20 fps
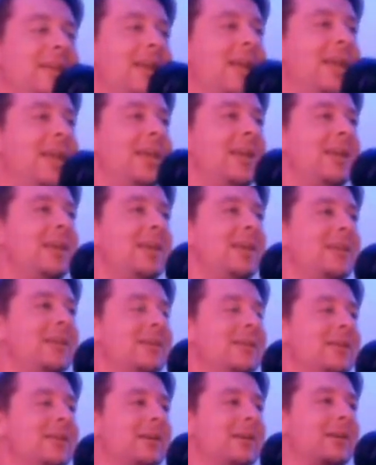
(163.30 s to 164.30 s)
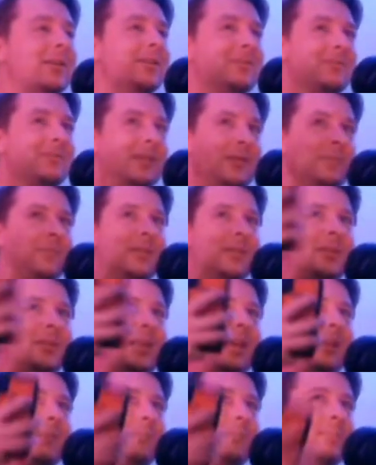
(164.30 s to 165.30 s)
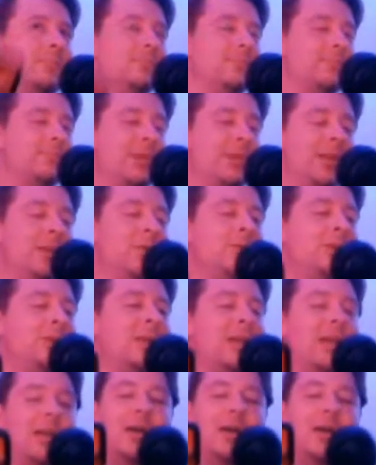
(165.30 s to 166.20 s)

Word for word: Hey, uh, event name here.